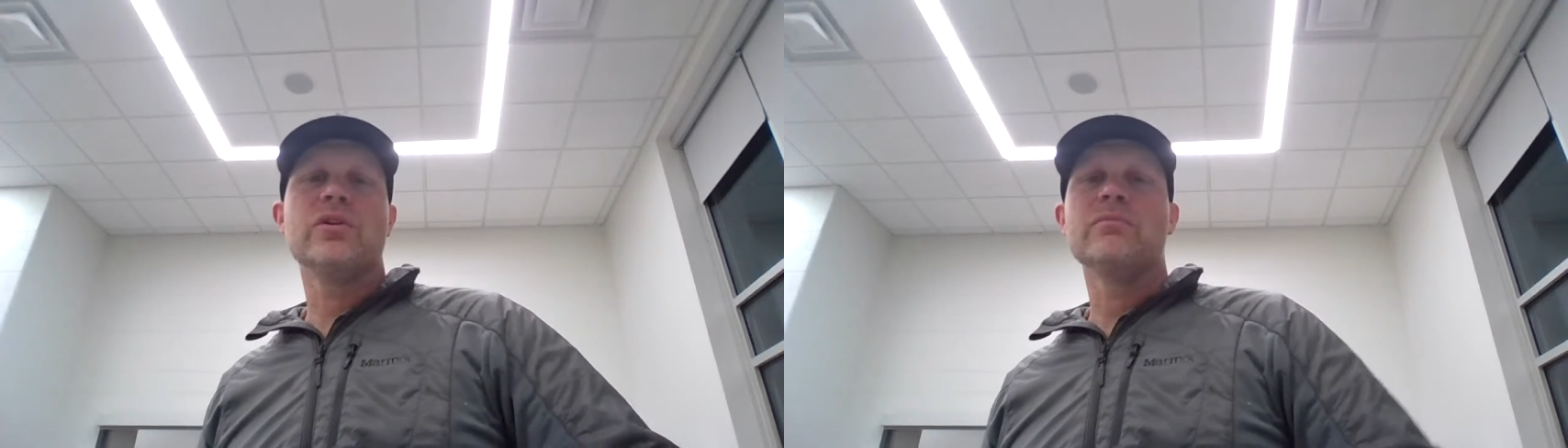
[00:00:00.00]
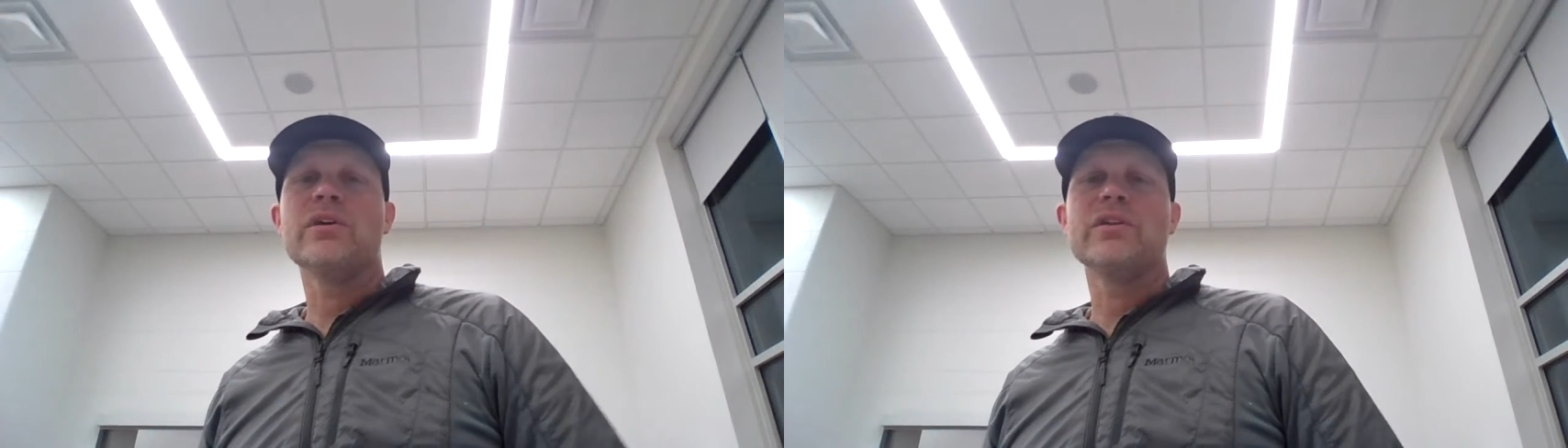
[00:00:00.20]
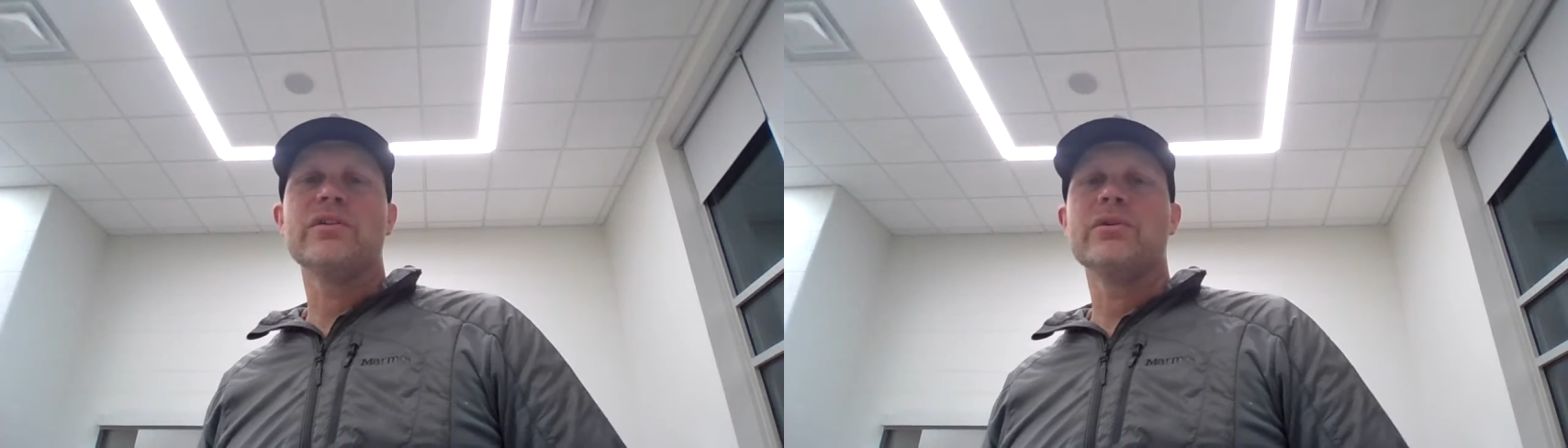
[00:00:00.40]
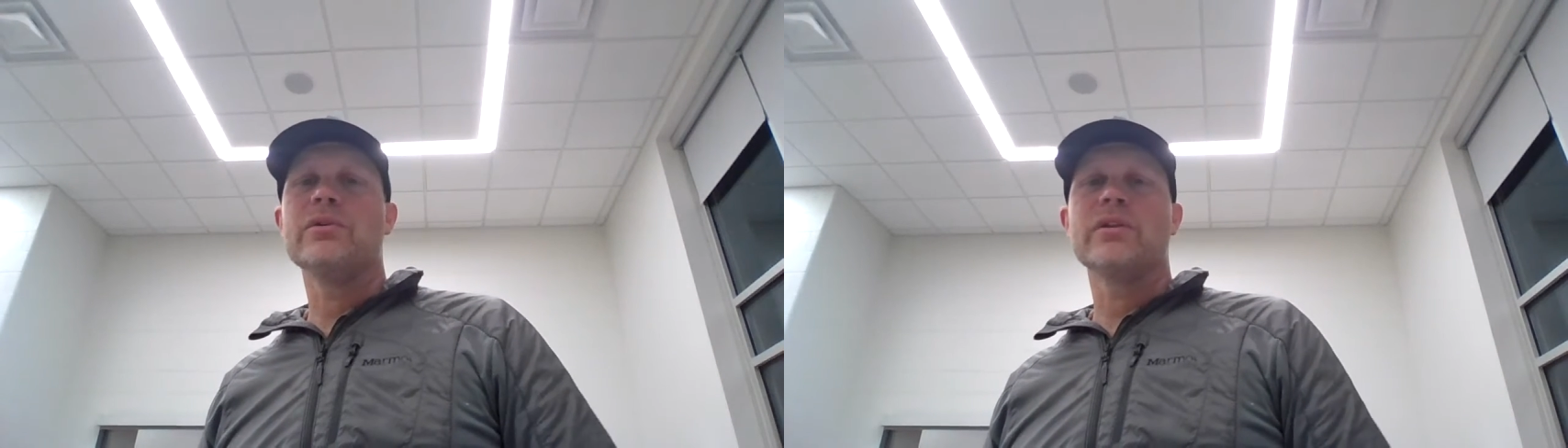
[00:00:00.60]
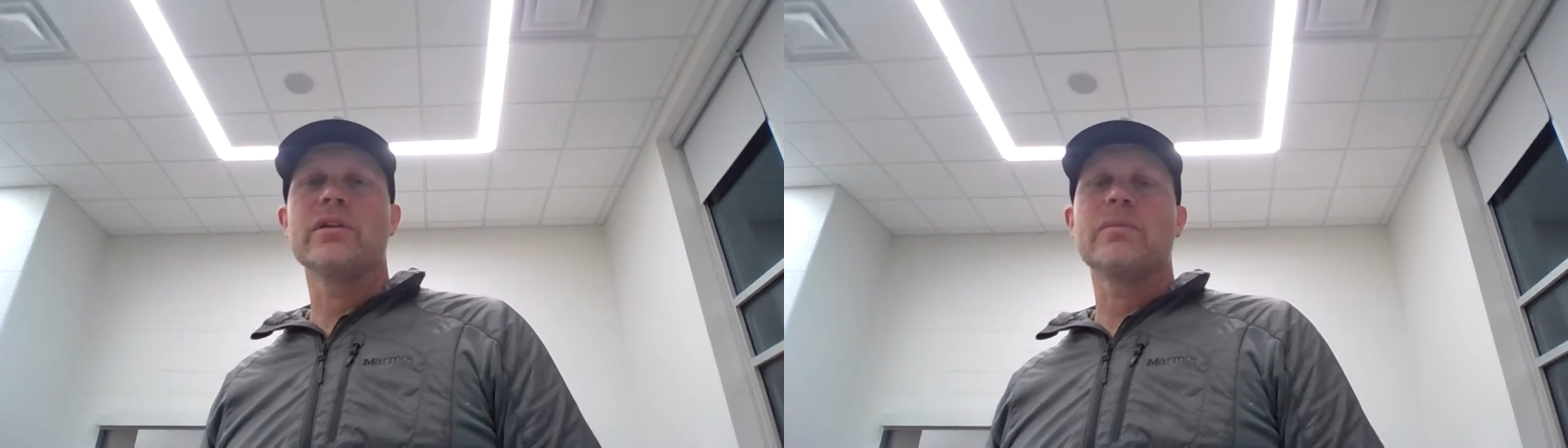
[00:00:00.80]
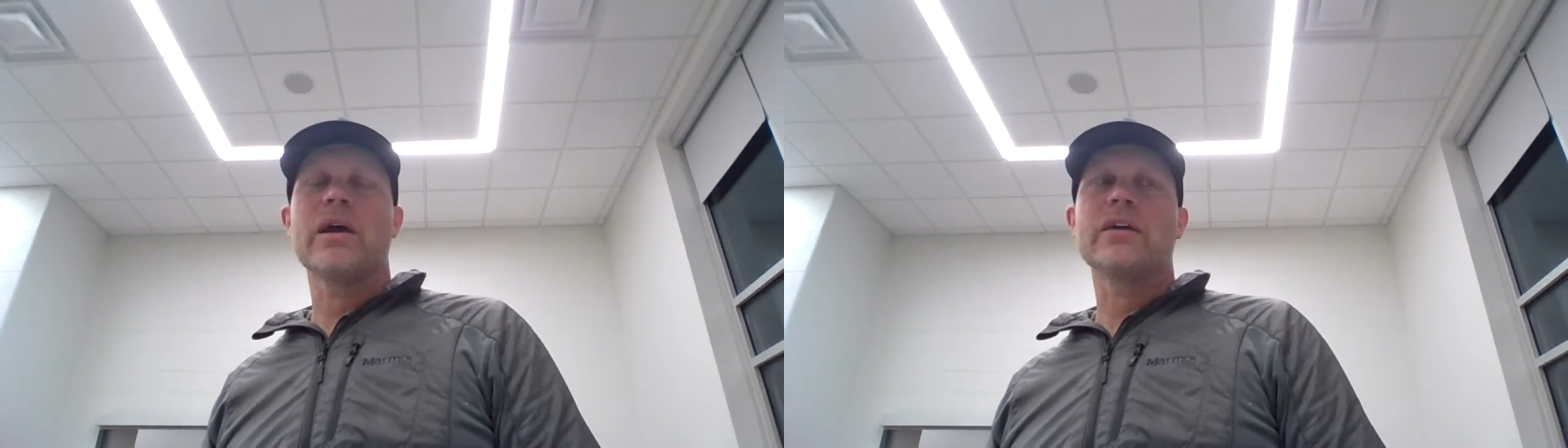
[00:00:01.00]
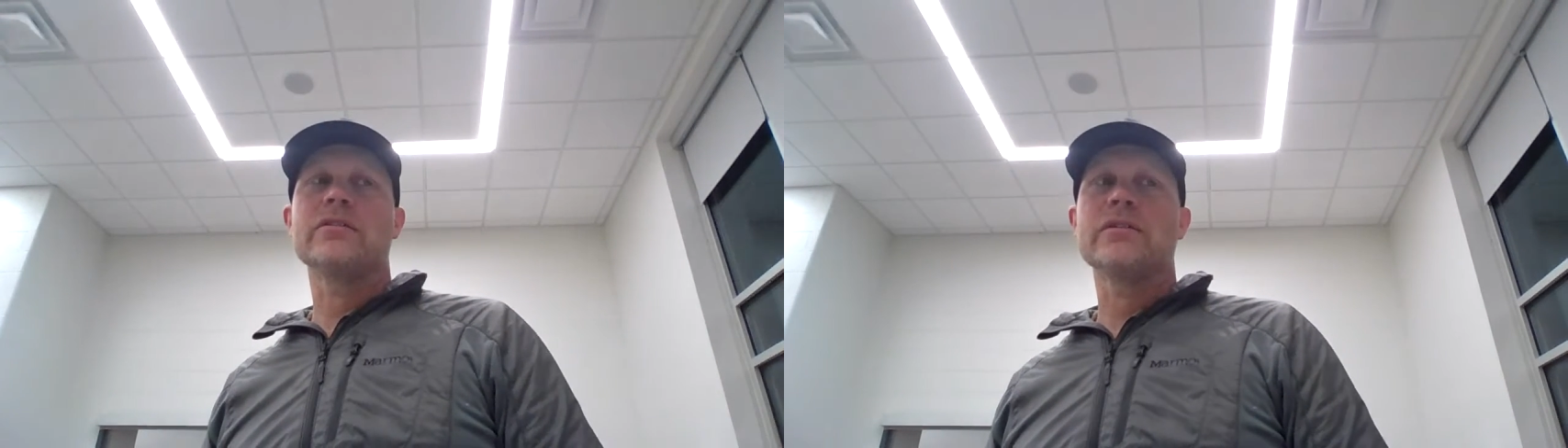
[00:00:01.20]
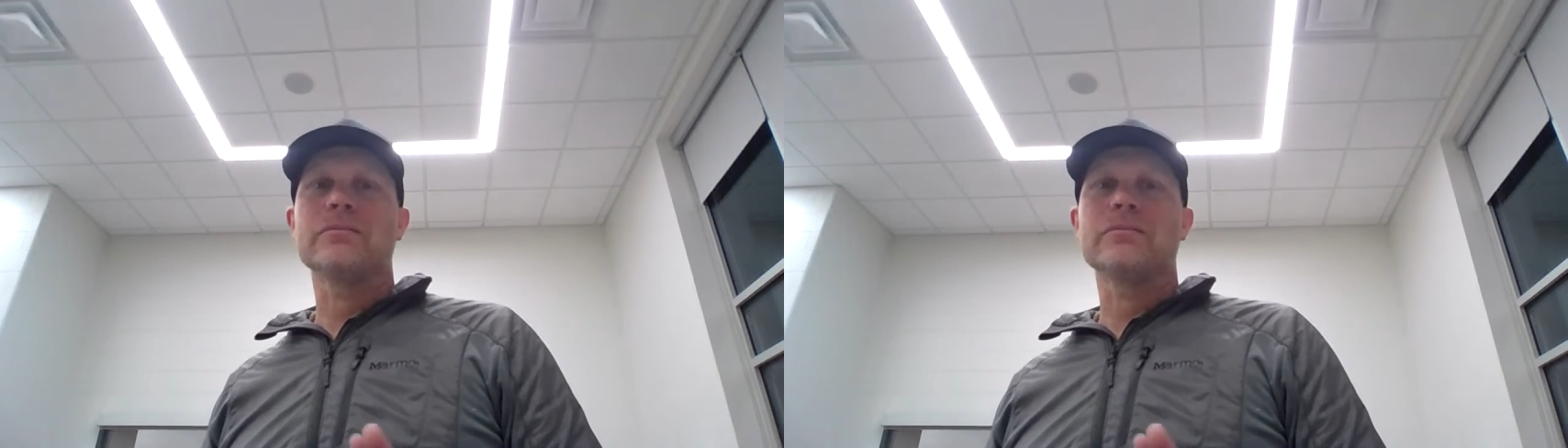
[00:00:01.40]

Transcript: a mid-dune, and a back-dune.